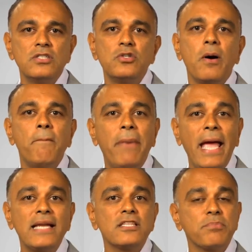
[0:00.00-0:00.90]
to
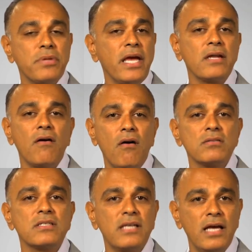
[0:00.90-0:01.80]
abandon the plan
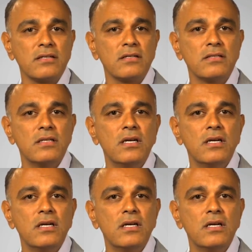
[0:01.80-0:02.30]
altogether.